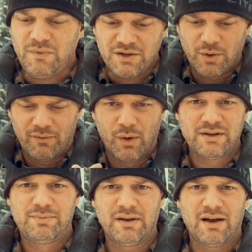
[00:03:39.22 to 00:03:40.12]
so I've
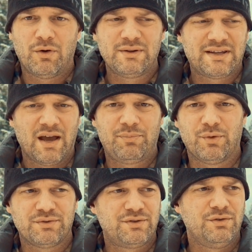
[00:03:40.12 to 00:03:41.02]
always been, I've always kept
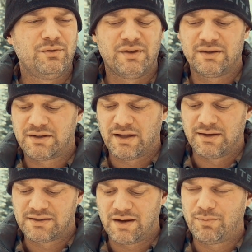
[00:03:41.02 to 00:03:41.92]
those two things kind
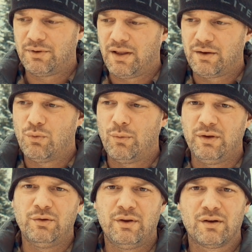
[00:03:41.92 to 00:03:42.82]
of separate, like what we
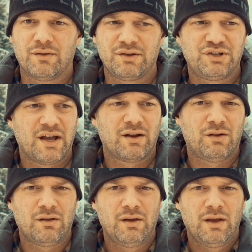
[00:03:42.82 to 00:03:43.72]
do here on the
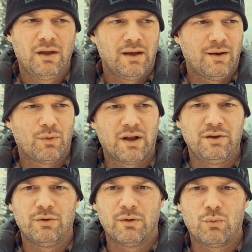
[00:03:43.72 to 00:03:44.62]
channel and what I
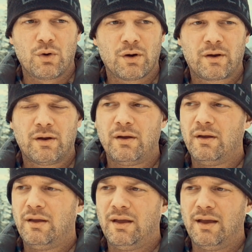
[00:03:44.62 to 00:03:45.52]
do at work,
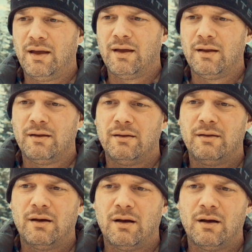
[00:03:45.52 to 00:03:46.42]

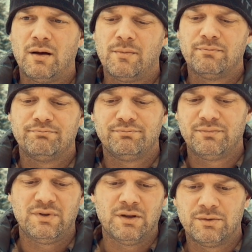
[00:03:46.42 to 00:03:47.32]
and um,
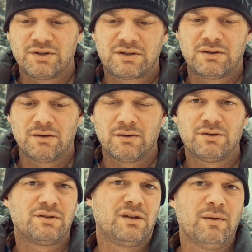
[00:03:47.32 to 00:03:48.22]
you know, just to,
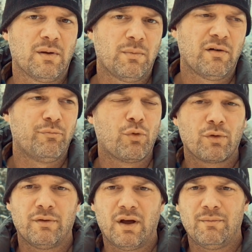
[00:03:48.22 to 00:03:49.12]
just to keep it above
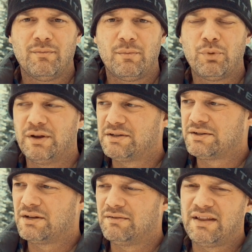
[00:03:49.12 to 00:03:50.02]
board. I'm, I'm pretty
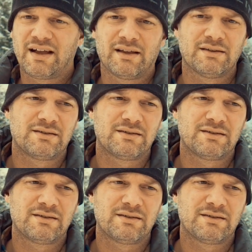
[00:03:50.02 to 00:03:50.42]
sensitive to that kind of